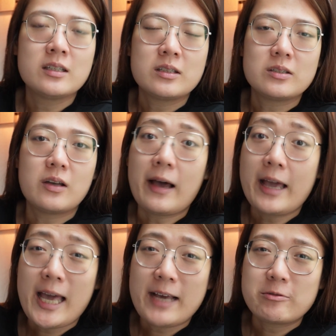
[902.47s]
So I
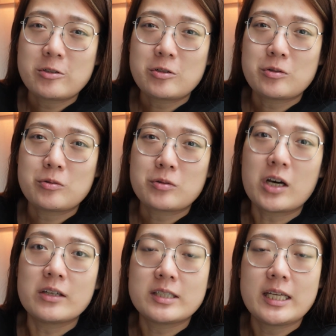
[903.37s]
have to
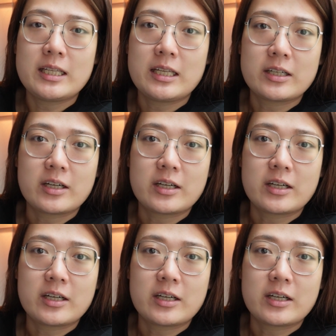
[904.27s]
contact their